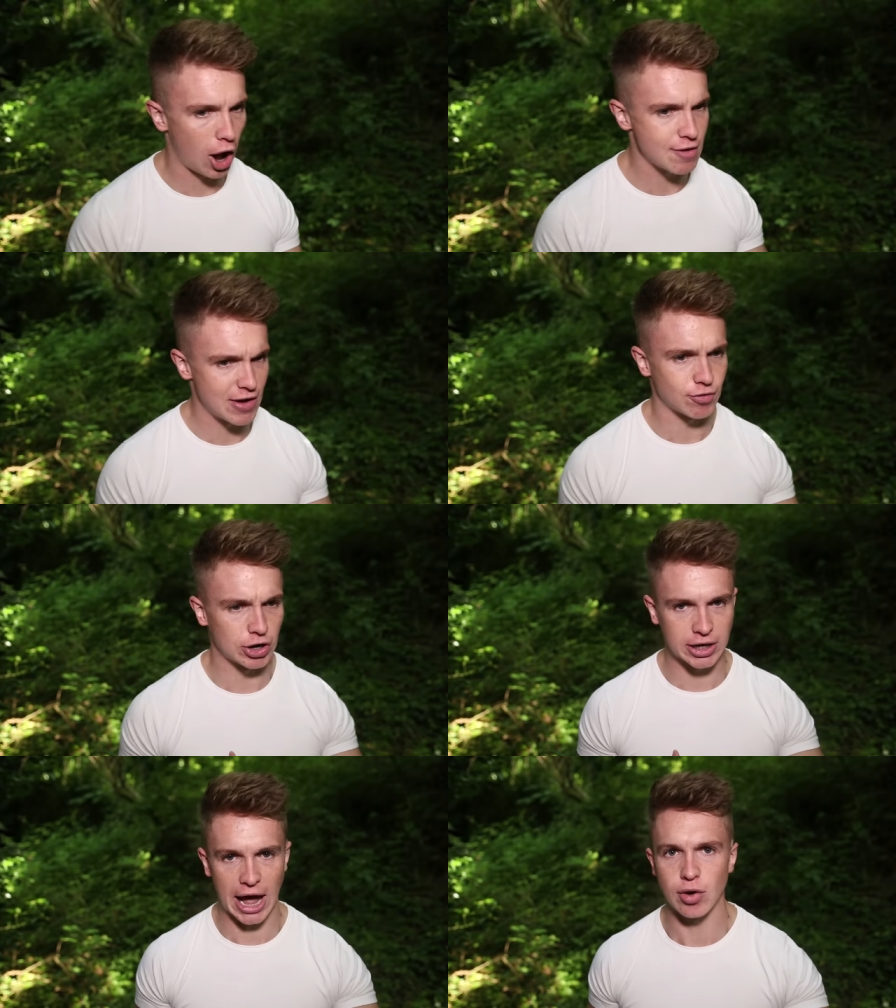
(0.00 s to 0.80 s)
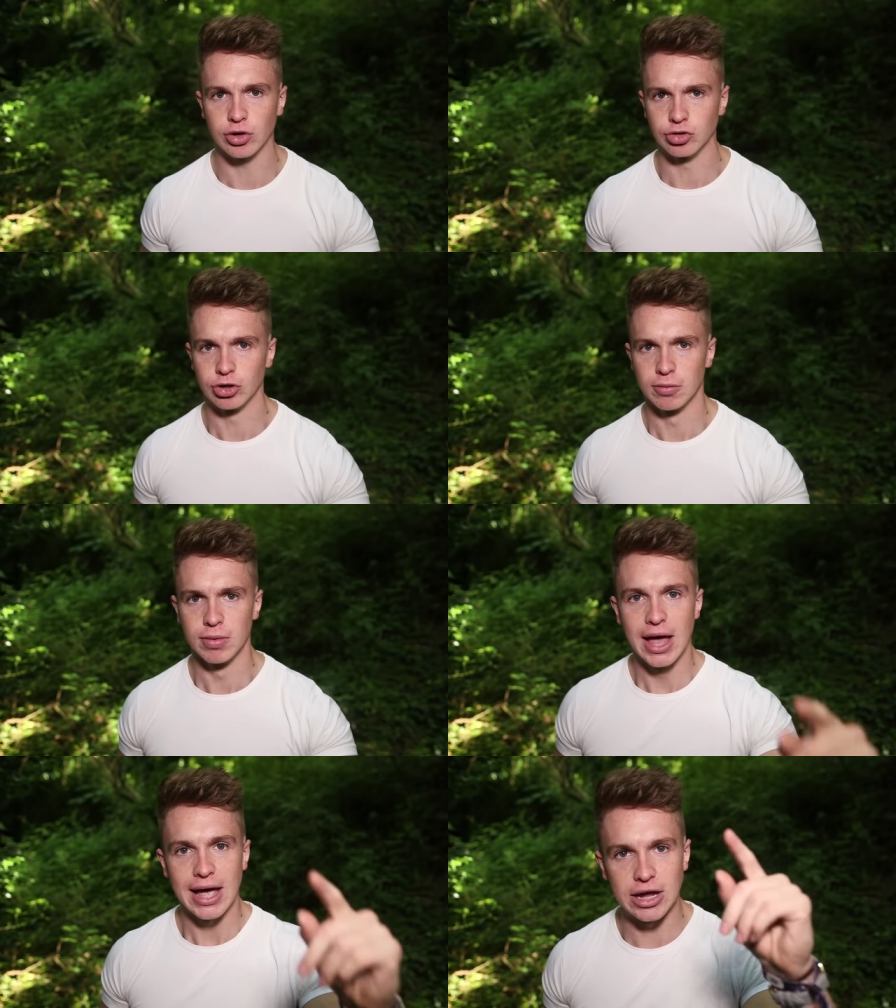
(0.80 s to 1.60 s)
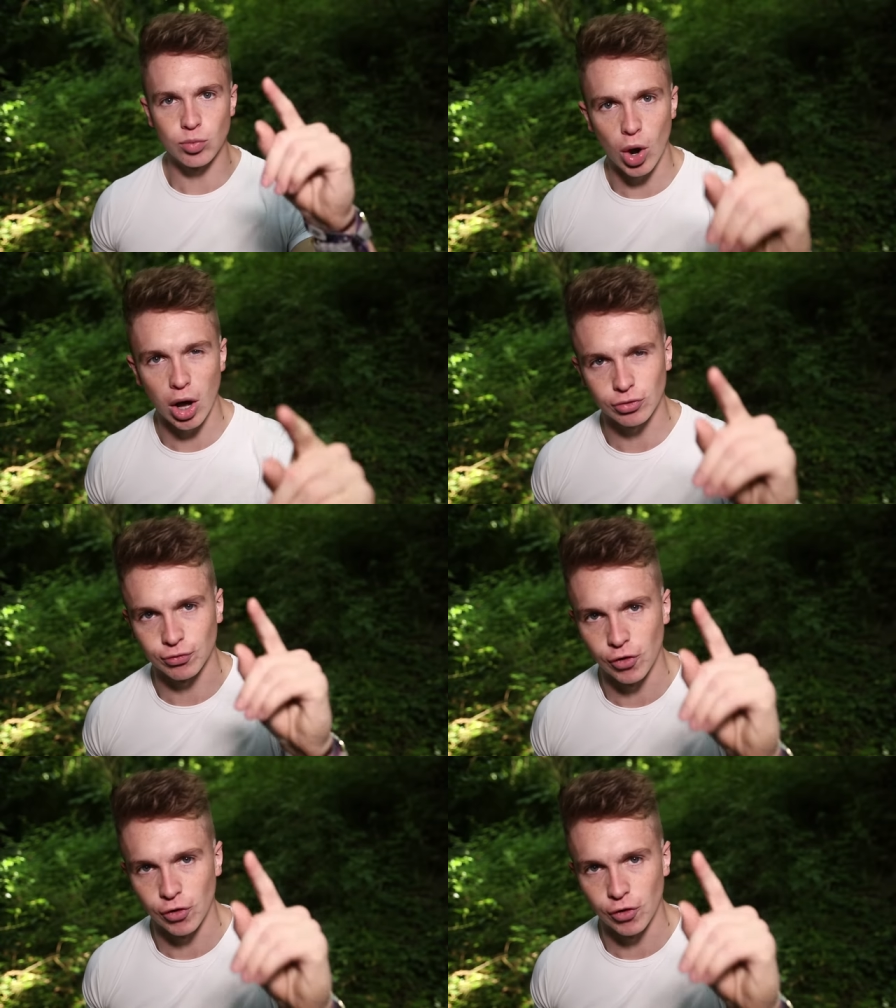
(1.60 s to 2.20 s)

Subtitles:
I've ever encountered in world